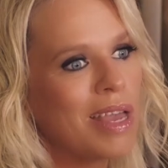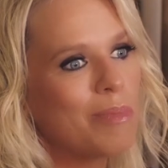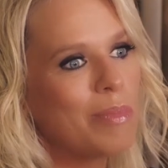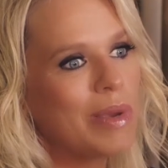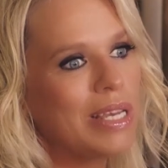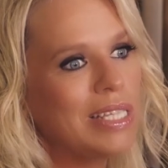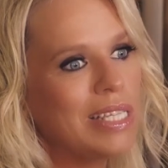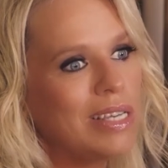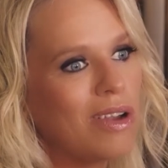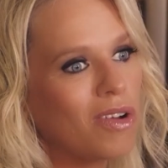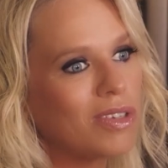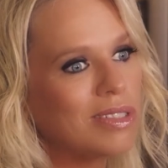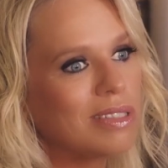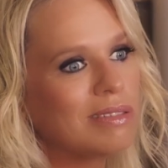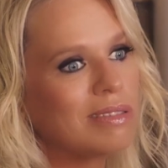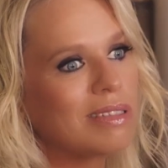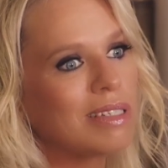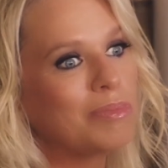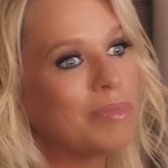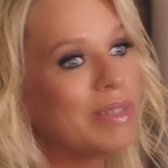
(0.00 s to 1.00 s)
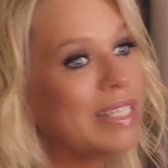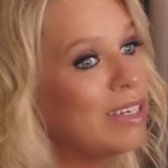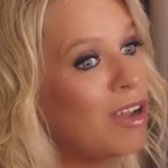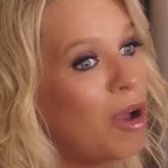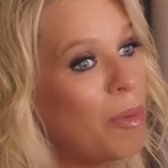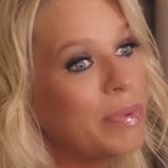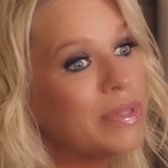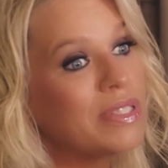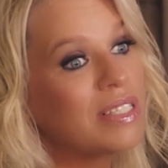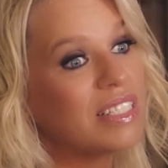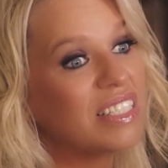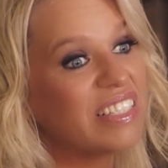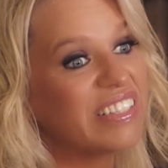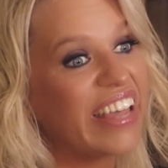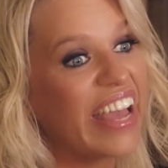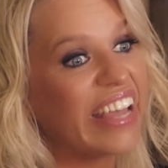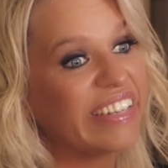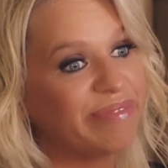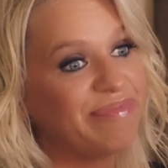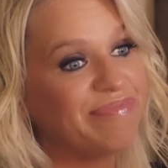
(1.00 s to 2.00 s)
been the odd complete opposite to
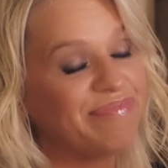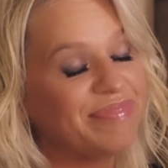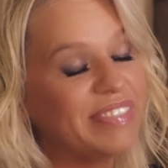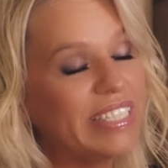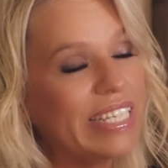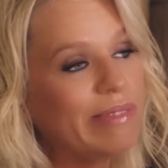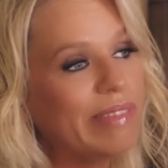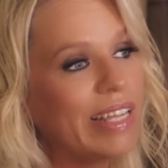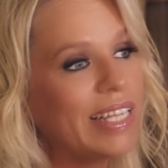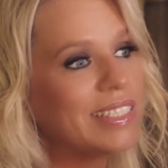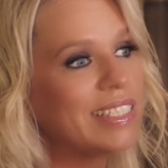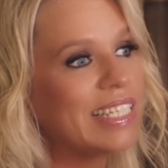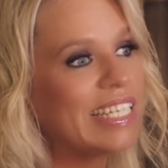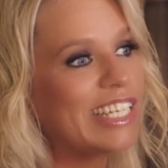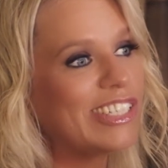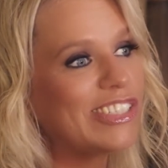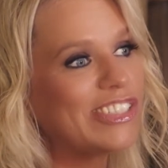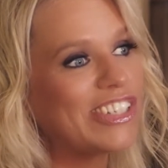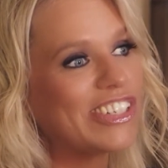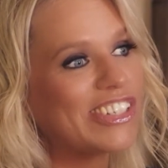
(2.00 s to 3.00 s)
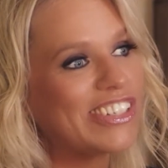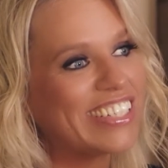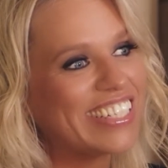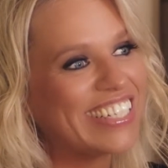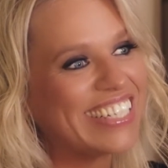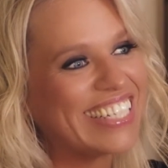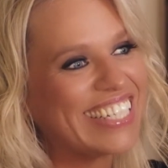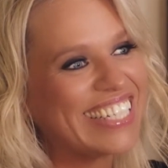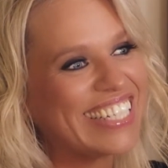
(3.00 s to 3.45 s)
that, and yeah, that's in it too.